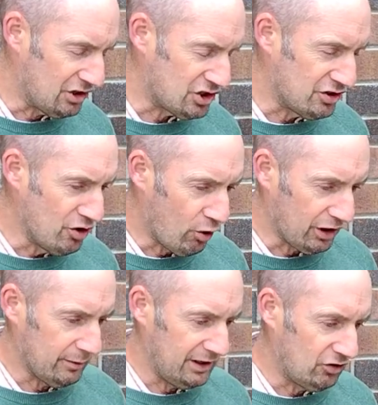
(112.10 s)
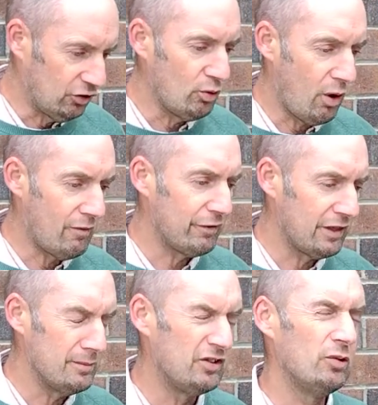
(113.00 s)
It's not going to be too hot for
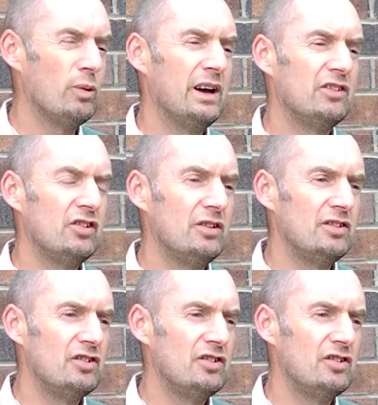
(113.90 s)
them to